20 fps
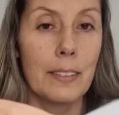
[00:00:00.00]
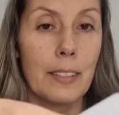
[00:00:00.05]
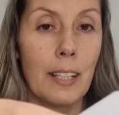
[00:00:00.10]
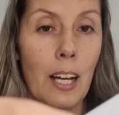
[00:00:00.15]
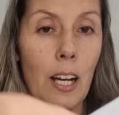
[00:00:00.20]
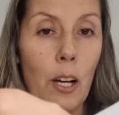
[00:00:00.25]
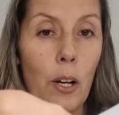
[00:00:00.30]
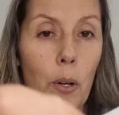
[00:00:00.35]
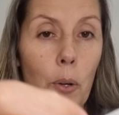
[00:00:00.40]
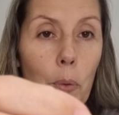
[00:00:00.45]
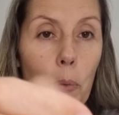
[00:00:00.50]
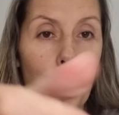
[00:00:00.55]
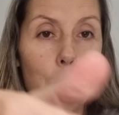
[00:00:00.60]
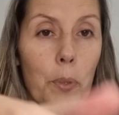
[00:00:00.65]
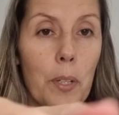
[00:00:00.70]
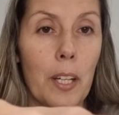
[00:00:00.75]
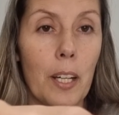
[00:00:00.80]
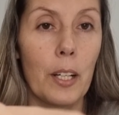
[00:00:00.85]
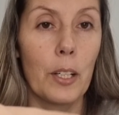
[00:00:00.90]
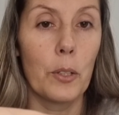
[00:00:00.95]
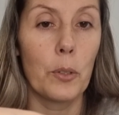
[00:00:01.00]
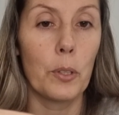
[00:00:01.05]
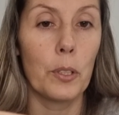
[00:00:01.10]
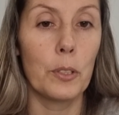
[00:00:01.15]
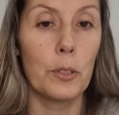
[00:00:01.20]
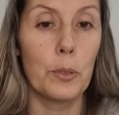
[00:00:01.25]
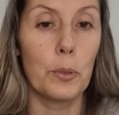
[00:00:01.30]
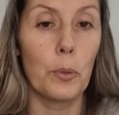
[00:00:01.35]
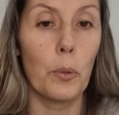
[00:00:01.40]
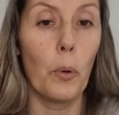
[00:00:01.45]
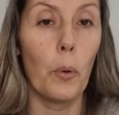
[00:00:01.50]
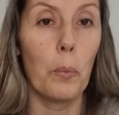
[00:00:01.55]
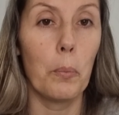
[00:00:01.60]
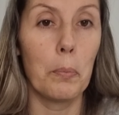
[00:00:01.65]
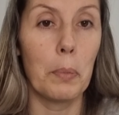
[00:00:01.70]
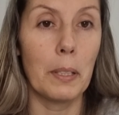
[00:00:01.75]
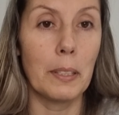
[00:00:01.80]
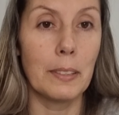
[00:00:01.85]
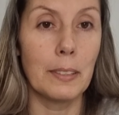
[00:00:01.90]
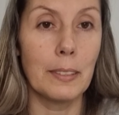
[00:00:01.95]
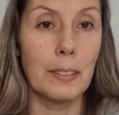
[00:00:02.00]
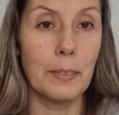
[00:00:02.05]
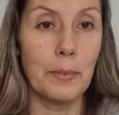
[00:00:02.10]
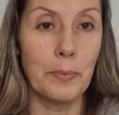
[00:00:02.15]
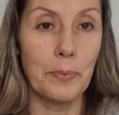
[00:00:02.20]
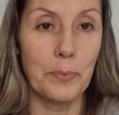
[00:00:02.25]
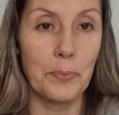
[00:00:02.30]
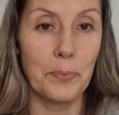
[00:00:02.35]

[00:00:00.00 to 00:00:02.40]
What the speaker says: Now we are going to open